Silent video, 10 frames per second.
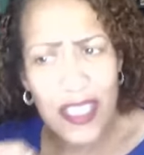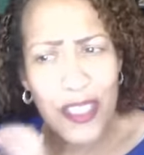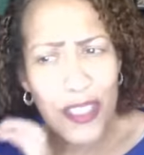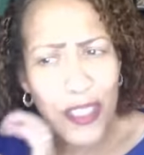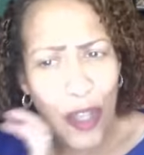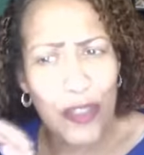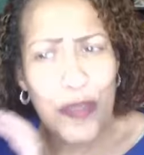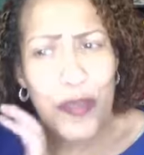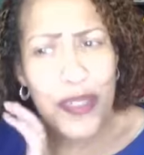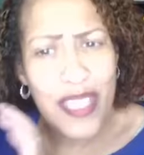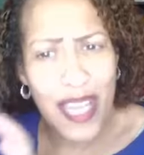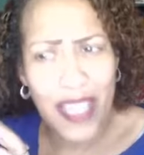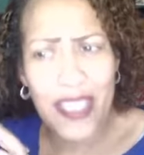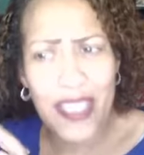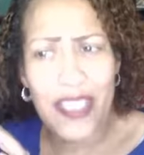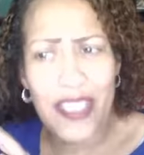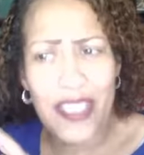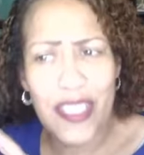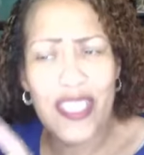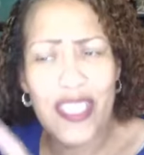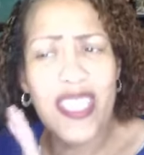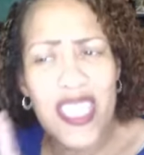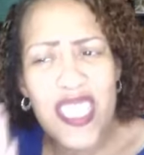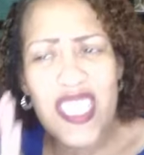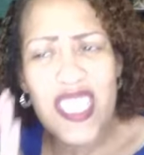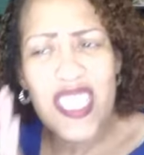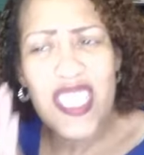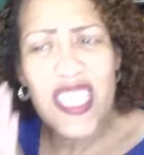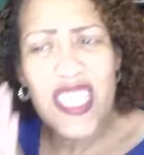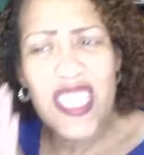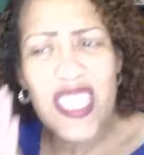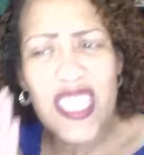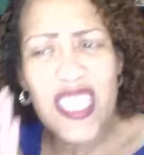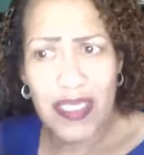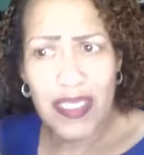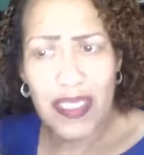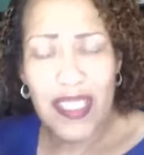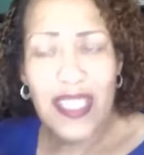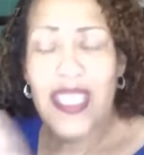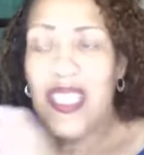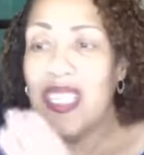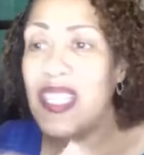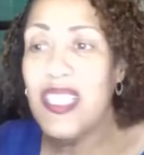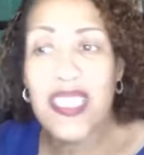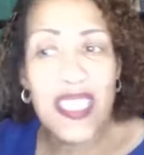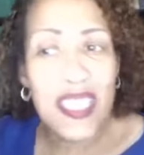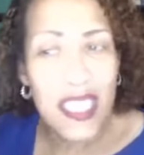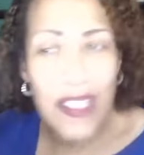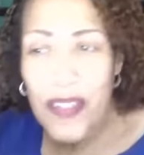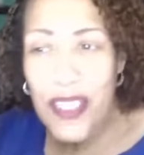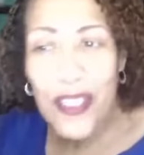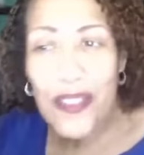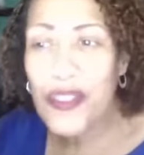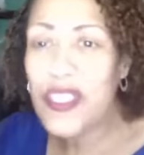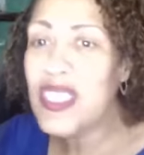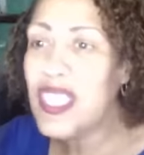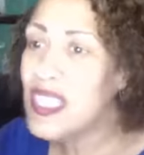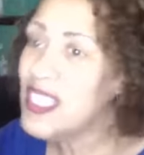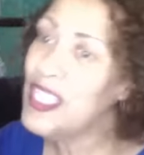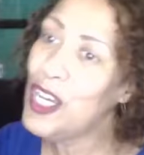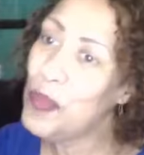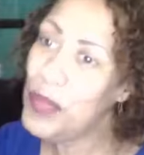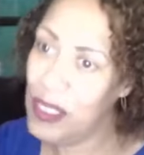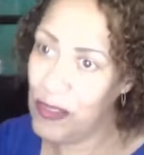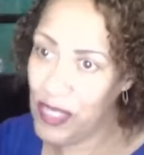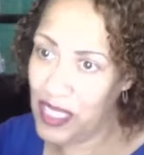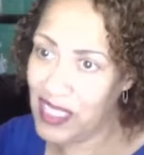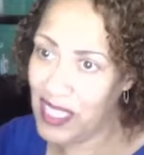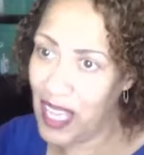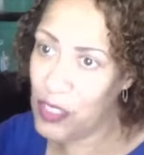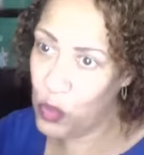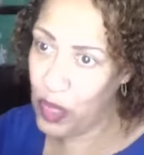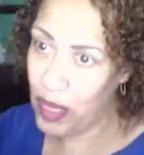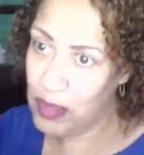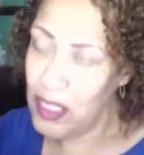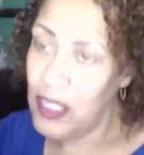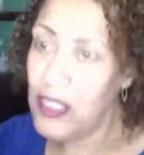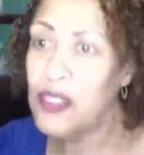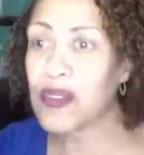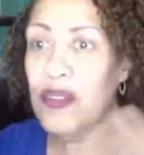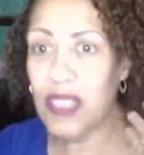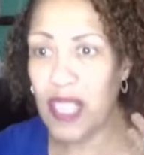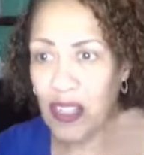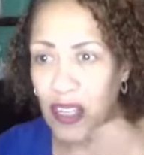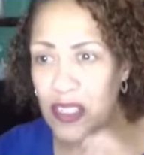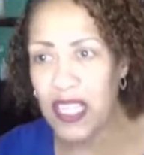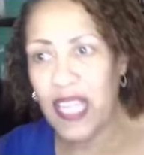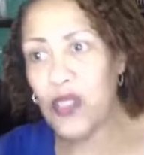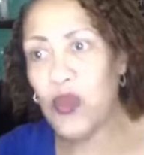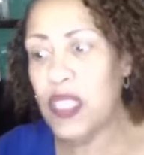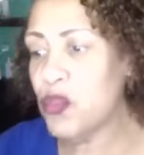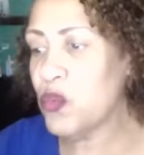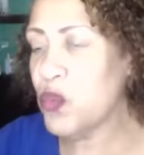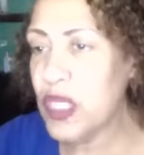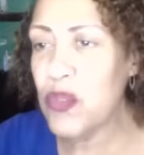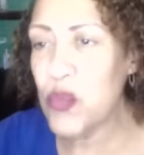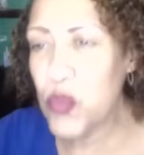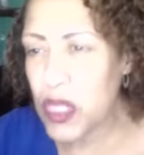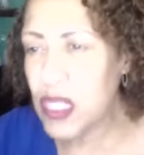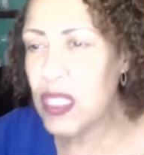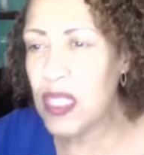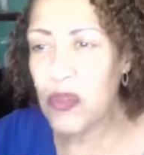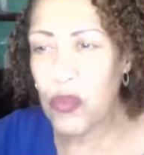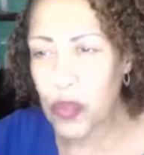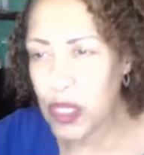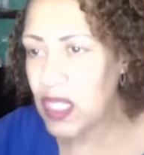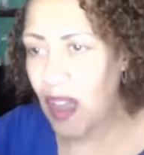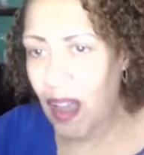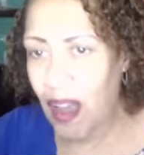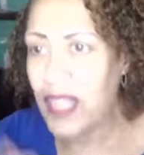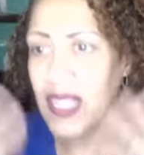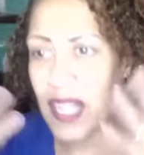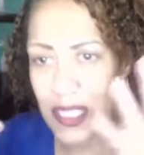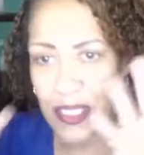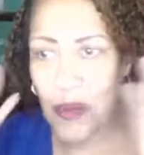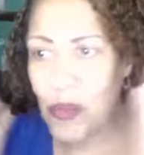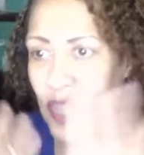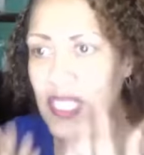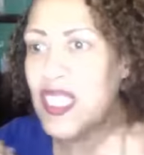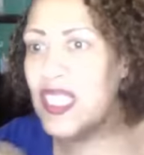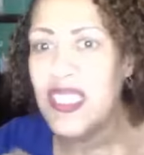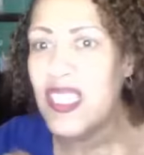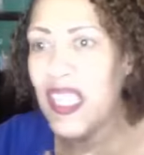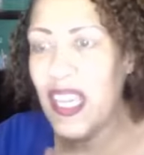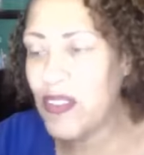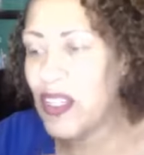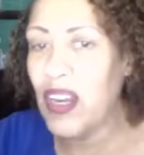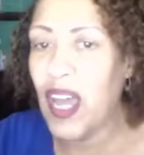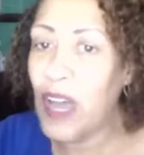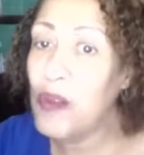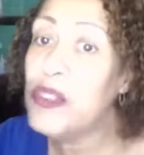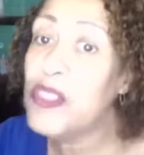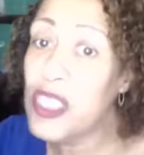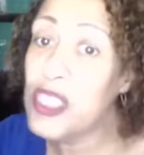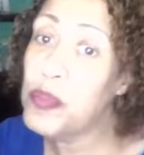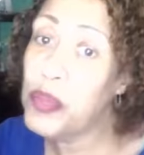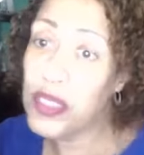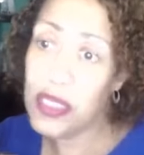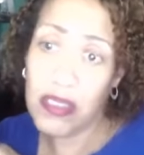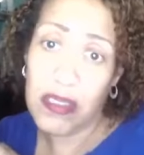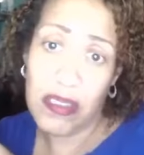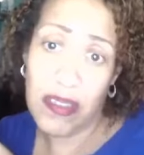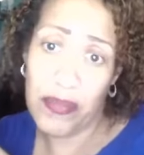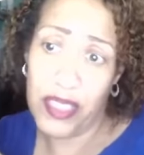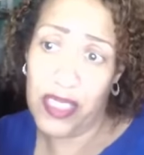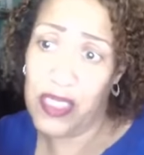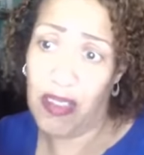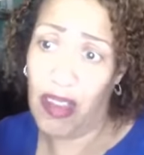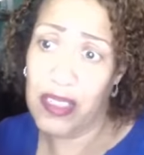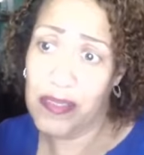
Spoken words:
solar protection, this sun is giving you skincare benefits as well. So like on days when it's really, really, really hot and I don't want anything heavy on, I will just put this on.